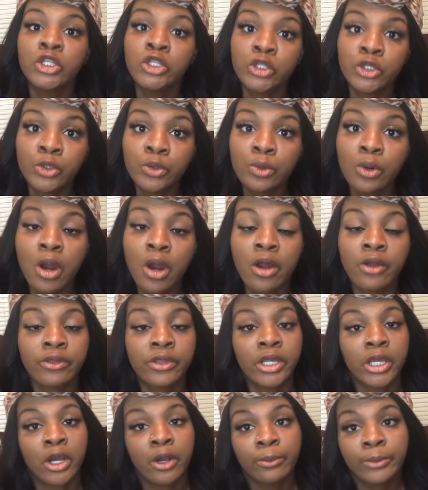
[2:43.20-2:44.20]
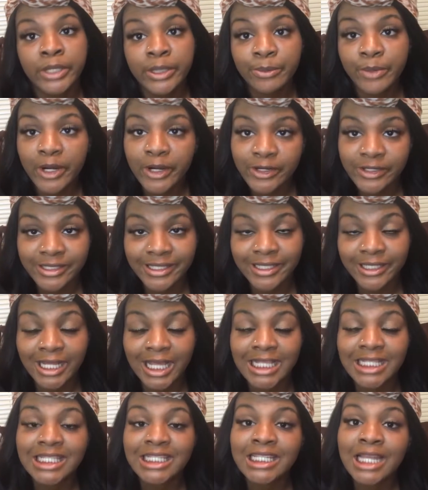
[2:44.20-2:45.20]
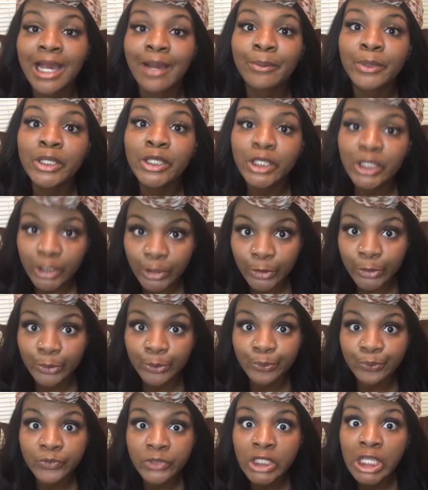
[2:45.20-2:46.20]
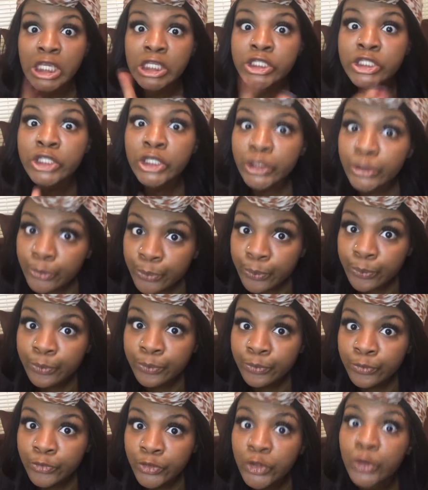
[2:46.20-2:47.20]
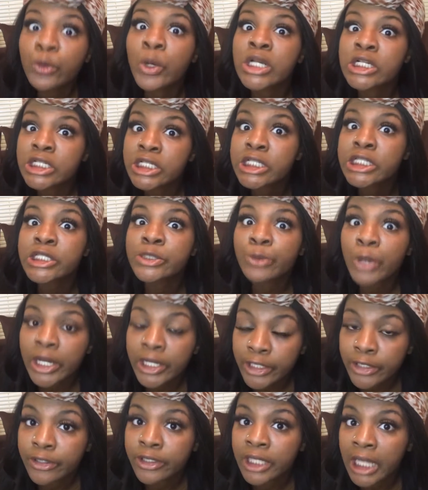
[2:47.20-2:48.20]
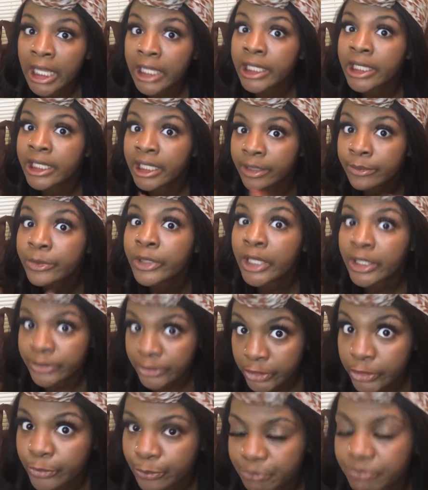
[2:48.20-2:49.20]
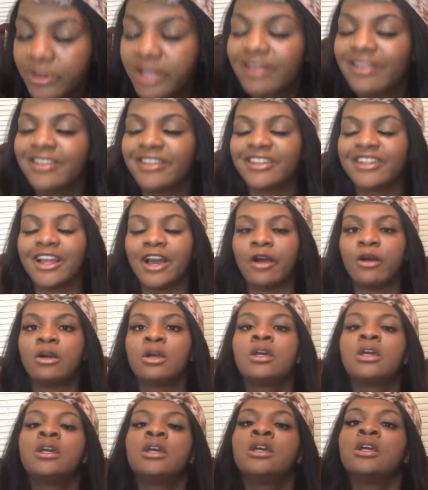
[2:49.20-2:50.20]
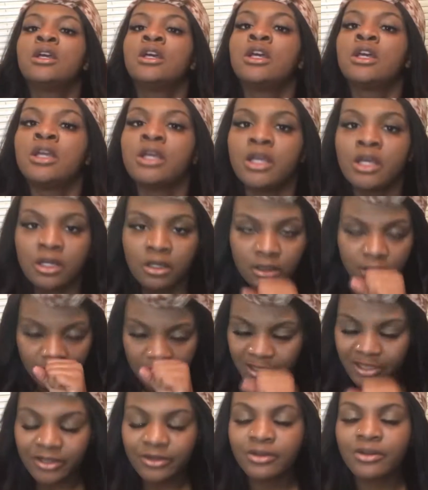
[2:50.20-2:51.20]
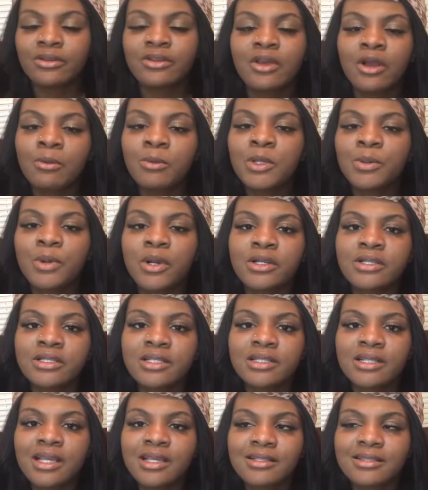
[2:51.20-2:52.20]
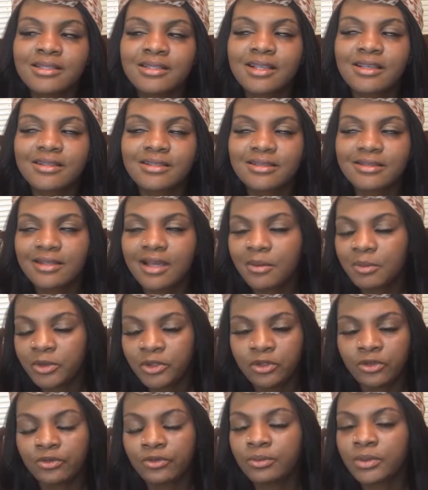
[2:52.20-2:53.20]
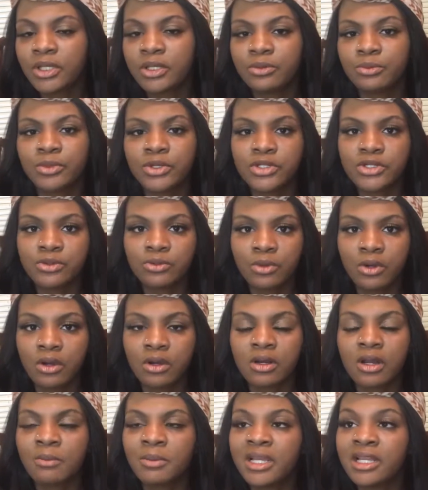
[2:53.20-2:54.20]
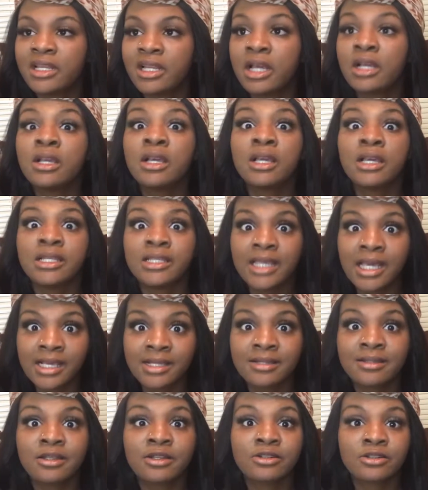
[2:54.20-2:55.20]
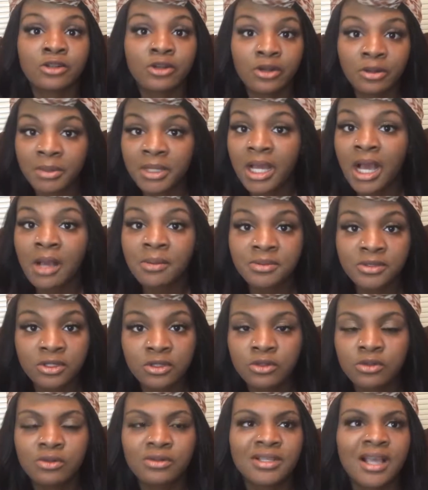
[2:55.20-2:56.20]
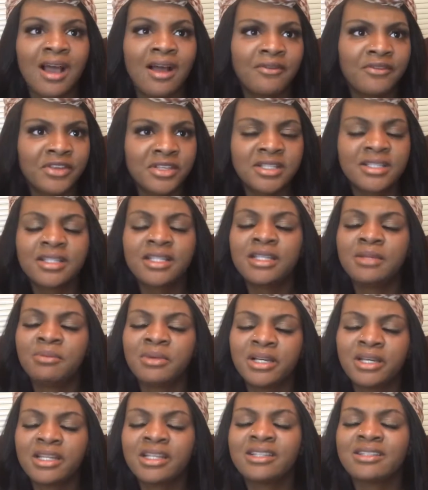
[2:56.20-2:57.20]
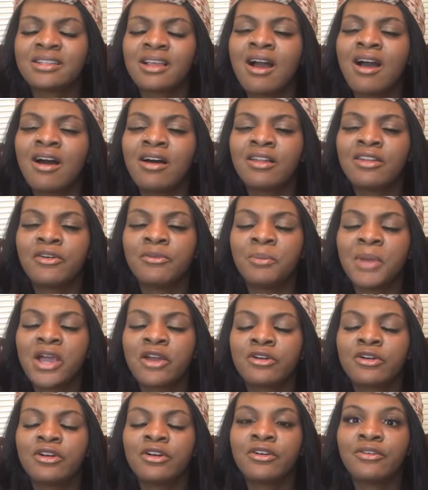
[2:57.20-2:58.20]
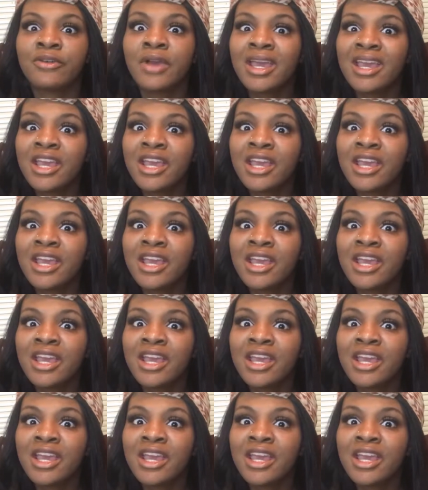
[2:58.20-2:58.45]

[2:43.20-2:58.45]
You are the only person that's stopping you. Yes, you. You watching this right here. Like, yeah, you. No. You're the only person that's stopping you from getting what you want. I mean, yes, there's going to be obstacles, obviously, but it's all a matter of